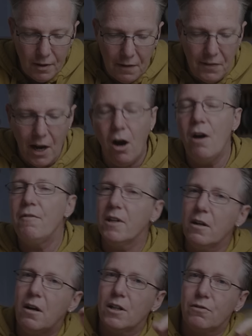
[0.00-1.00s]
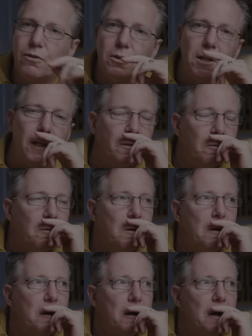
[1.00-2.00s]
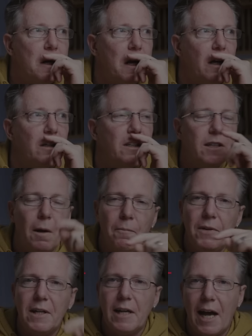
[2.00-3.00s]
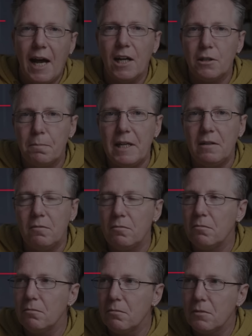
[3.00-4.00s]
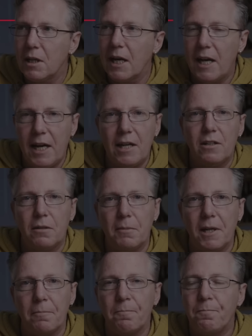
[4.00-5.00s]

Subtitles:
Now, over the last 4 years, something that has been clear to me